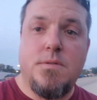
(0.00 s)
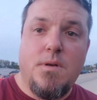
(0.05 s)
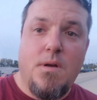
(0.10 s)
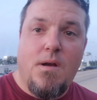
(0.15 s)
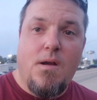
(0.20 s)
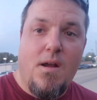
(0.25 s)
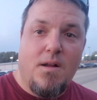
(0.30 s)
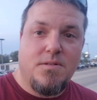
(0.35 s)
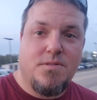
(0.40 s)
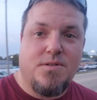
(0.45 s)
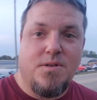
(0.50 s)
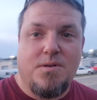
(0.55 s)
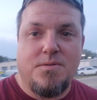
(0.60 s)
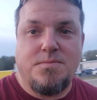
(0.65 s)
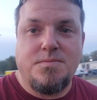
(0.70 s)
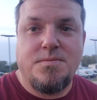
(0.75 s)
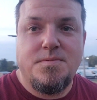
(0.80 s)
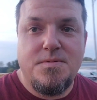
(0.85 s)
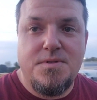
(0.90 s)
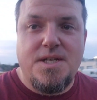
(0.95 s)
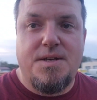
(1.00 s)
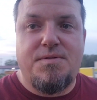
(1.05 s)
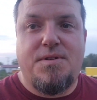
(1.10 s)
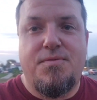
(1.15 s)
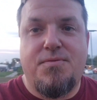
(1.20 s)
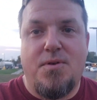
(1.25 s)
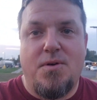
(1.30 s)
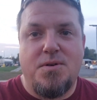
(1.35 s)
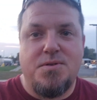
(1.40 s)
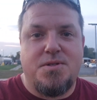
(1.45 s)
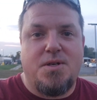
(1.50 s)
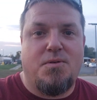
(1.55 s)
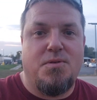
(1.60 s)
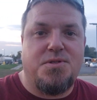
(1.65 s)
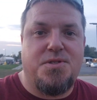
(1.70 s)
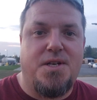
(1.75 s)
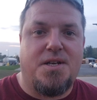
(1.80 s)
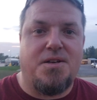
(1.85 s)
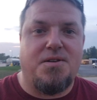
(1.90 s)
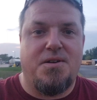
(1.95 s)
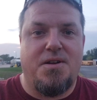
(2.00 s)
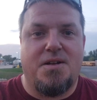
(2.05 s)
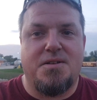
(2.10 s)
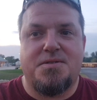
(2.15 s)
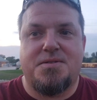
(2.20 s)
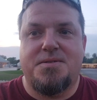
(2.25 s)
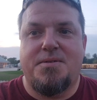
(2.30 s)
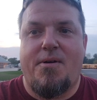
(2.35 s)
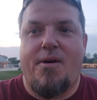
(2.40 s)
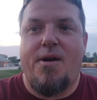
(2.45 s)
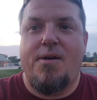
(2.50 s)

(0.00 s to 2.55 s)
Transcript: Alright, so safety first, always check your nuts.